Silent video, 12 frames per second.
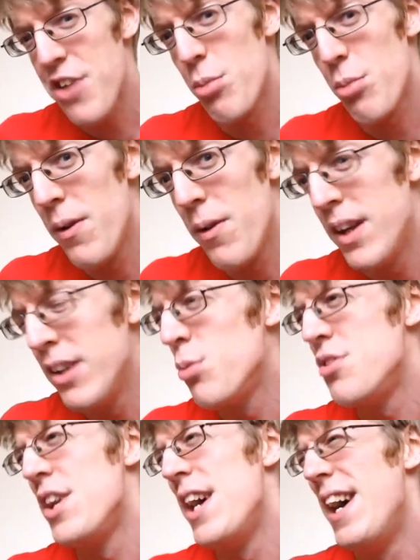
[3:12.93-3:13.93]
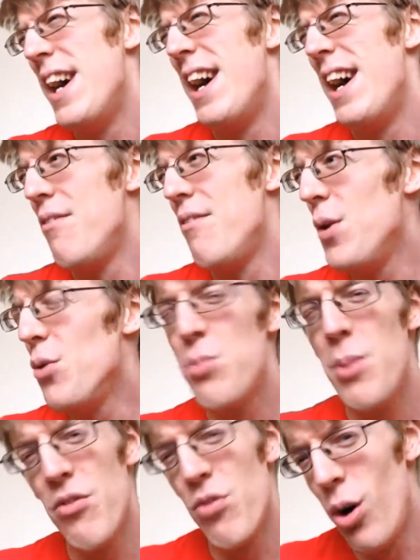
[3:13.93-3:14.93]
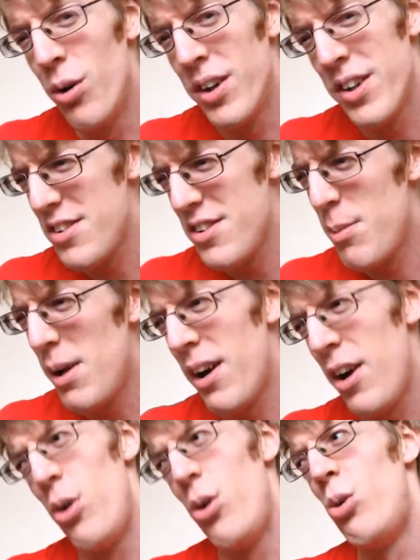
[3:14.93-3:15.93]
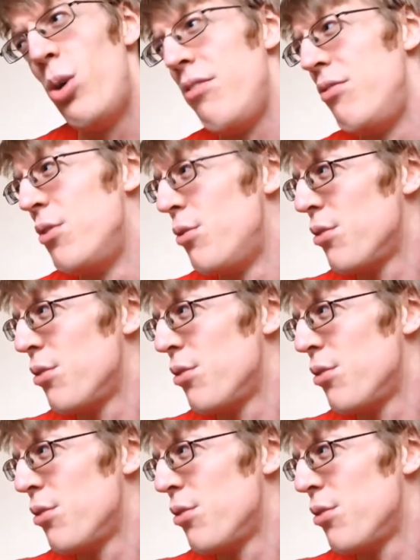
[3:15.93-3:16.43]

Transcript: Hasbro things, which... feels a bit wrong, because it's a bit like, oh, I've